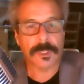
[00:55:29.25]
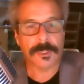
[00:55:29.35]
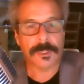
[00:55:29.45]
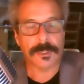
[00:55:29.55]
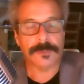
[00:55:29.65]

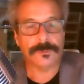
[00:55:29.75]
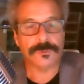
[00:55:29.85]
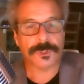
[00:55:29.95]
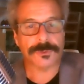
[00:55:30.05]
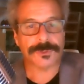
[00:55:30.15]
in, in New
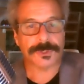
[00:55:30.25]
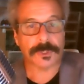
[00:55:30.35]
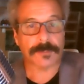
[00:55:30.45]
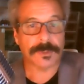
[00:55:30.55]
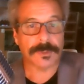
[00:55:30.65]
Jersey.
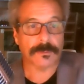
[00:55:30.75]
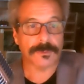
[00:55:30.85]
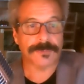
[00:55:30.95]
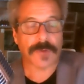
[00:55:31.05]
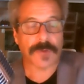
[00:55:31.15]
I mean, there
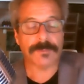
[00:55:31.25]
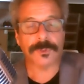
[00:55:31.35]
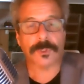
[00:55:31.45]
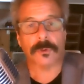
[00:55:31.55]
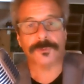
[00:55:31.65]
was a
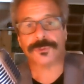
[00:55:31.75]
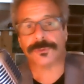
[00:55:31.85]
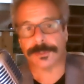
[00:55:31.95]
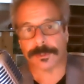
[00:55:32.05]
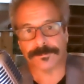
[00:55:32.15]
vibrant culture
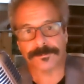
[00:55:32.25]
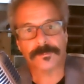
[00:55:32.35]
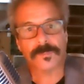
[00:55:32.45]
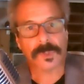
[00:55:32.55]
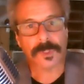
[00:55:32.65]

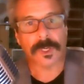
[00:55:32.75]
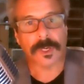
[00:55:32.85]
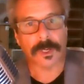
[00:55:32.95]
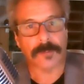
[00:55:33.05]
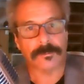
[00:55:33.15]
here
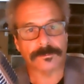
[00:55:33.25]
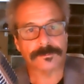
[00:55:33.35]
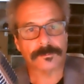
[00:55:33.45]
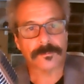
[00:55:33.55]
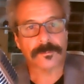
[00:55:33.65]
um,
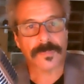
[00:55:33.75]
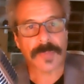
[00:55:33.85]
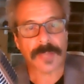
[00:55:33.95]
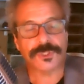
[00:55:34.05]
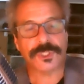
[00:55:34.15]

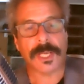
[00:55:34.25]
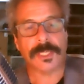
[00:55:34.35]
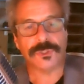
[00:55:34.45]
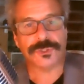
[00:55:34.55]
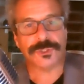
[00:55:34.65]
that
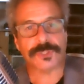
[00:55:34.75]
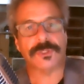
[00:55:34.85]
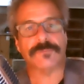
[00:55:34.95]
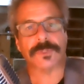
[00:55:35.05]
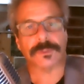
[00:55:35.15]
changed
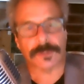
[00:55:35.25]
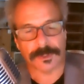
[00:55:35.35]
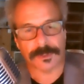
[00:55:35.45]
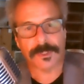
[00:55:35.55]
significantly.